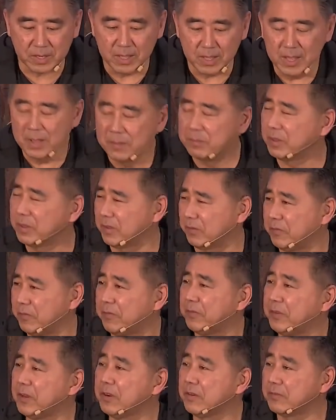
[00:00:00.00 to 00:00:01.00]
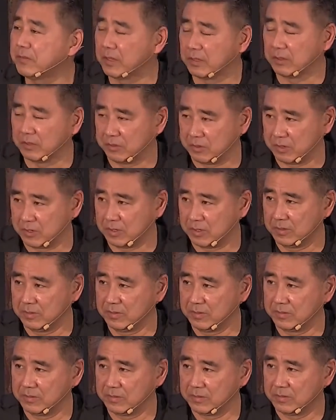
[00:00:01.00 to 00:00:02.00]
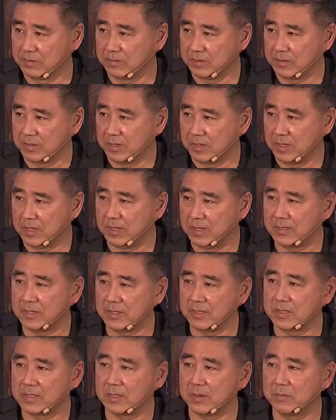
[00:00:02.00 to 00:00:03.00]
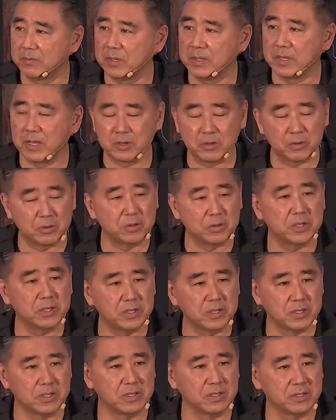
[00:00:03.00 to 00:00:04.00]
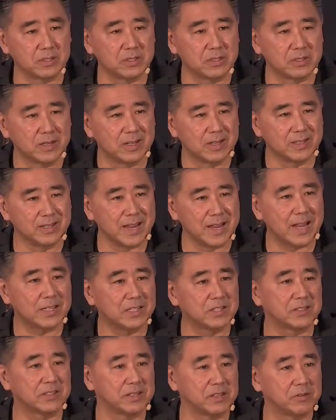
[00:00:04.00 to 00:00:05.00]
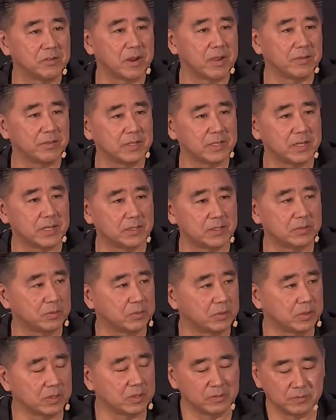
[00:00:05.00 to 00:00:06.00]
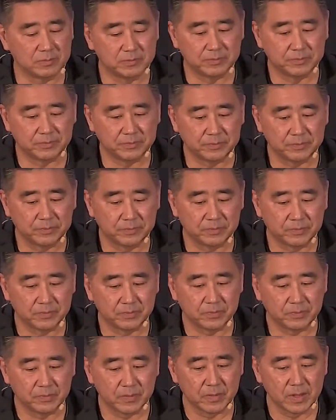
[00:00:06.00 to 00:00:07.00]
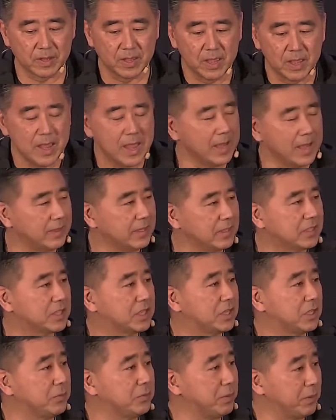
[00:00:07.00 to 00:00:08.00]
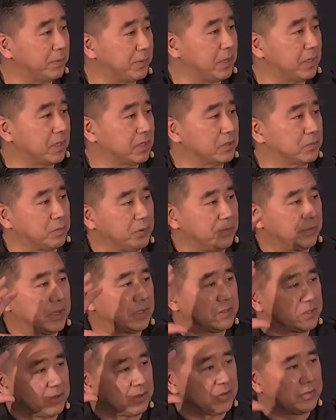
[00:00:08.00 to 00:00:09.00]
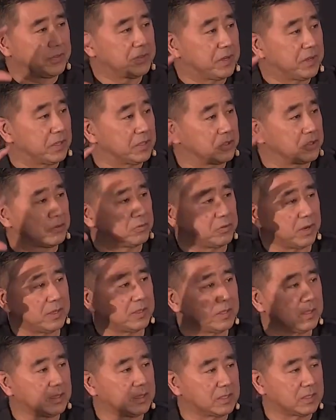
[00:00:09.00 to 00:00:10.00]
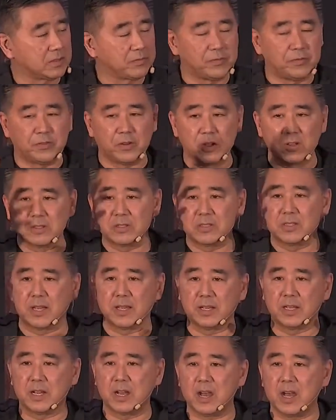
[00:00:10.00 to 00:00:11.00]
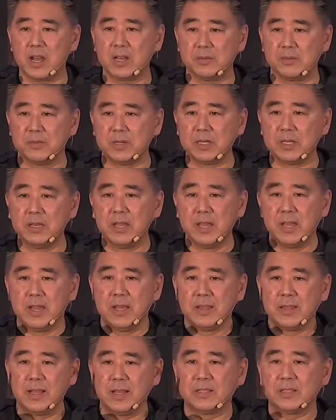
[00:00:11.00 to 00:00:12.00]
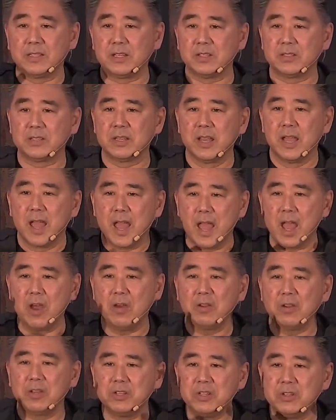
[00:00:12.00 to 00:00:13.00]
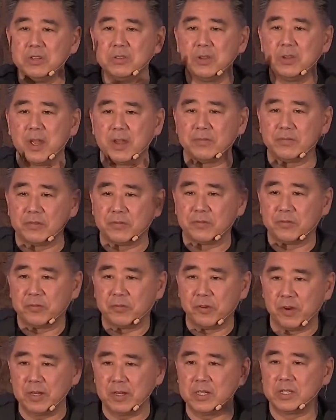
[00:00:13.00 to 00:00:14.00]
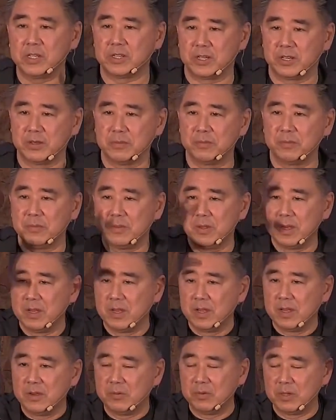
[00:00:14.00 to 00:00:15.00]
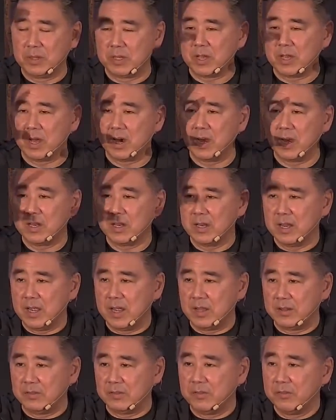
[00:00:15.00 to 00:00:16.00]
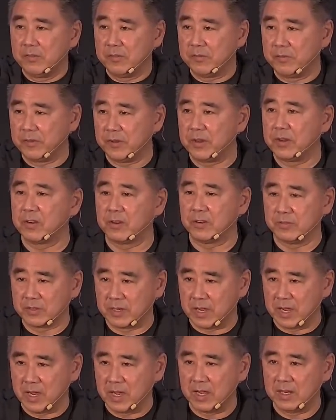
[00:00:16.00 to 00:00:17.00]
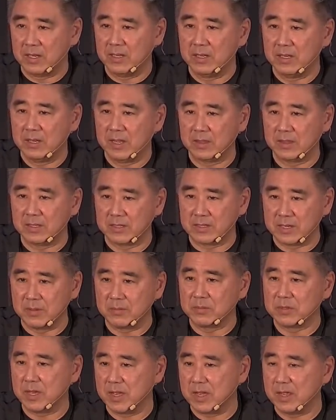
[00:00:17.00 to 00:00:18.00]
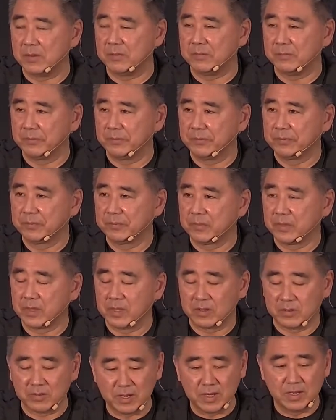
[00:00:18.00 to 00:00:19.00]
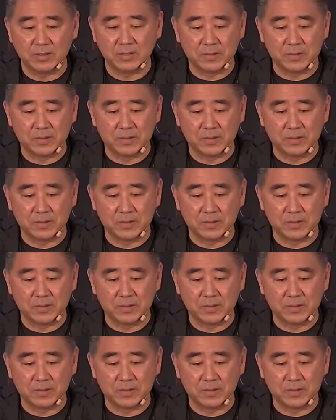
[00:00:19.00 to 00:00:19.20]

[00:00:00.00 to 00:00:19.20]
But the fear of the Lord isn't something that Christians naturally gravitate toward. And this could be because we've sort of constructed this false dichotomy that says, how could you have a friendship with God and fear of God at the same time, right?